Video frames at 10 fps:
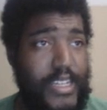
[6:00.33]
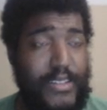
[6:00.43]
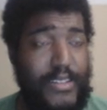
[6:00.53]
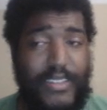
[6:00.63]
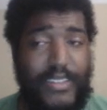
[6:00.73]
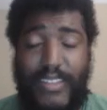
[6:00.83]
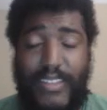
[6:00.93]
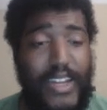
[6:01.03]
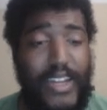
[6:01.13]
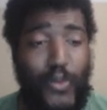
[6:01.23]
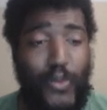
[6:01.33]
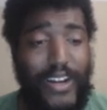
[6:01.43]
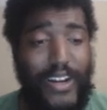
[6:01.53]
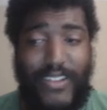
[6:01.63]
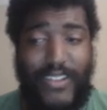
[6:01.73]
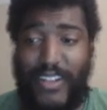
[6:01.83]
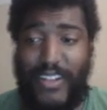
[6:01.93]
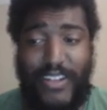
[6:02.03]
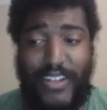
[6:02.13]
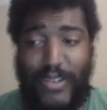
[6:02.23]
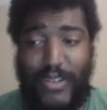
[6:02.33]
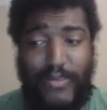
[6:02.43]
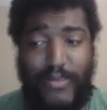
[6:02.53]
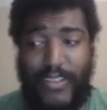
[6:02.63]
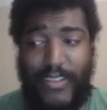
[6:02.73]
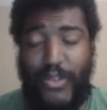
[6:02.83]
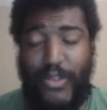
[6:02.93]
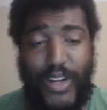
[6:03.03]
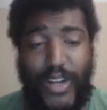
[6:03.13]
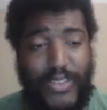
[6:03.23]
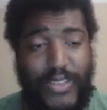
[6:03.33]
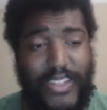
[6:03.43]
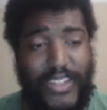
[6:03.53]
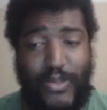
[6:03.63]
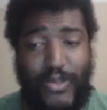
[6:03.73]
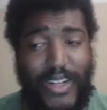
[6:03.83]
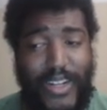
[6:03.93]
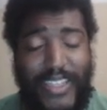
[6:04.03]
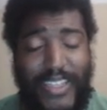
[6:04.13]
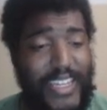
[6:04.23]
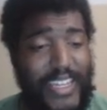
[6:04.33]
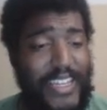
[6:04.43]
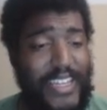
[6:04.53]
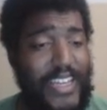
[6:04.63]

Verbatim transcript: Uh, so it's kind of weird, you know, we're in a weird position where it's like,